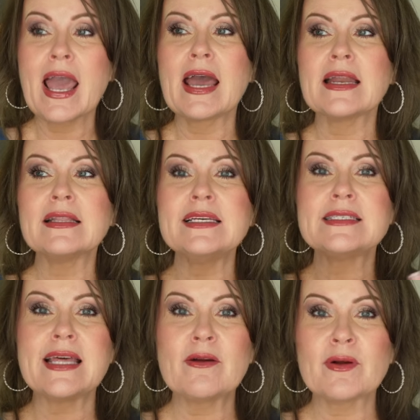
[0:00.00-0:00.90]
And at
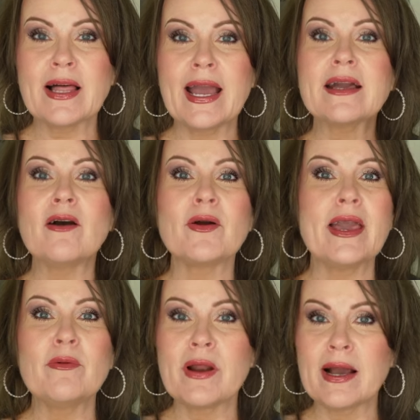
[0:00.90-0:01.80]
least they were like,
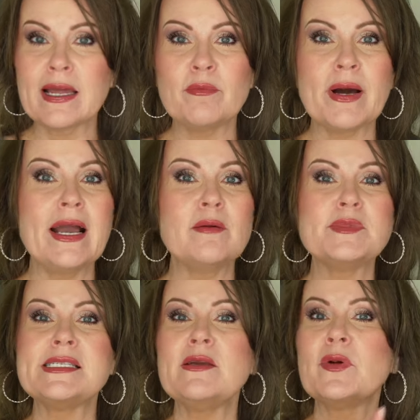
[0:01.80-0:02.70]
okay, we're not going to
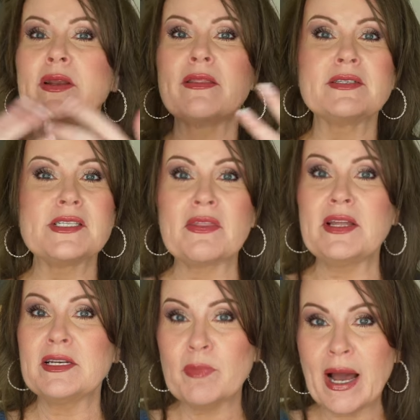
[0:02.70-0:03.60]
biopsy. We're, there's
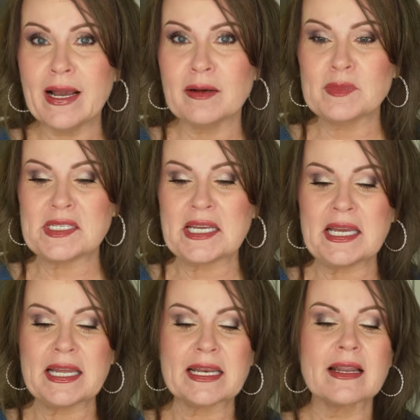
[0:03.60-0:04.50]
nothing to
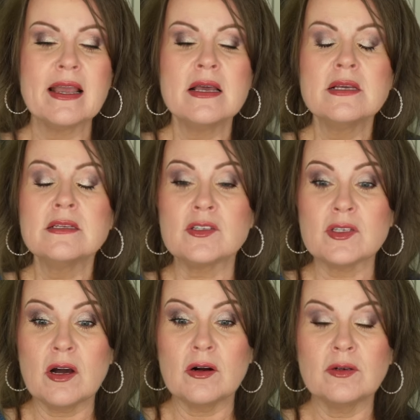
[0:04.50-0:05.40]
biopsy. And
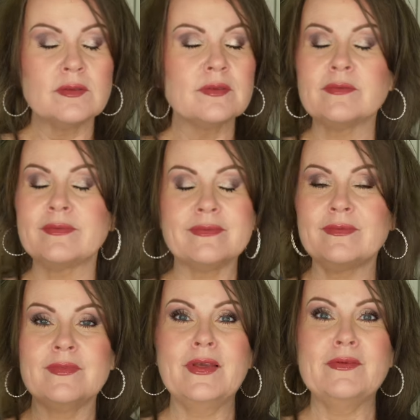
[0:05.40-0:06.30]
so
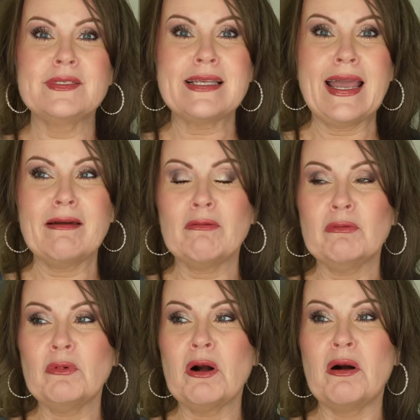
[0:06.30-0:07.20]
it was like,
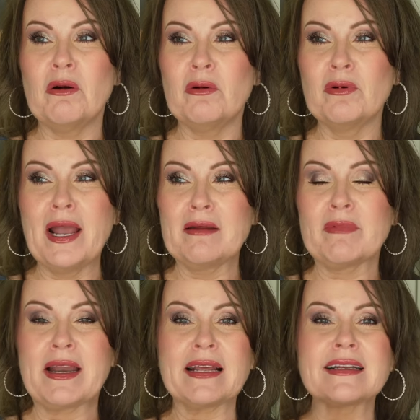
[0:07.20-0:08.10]
whoa, wait a
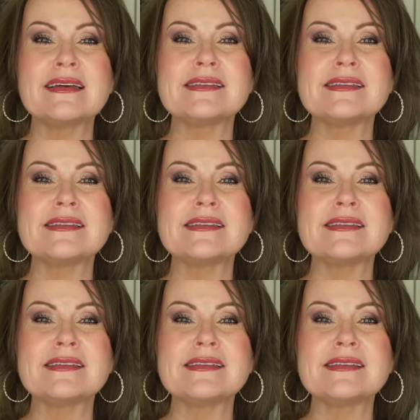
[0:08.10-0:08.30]
minute.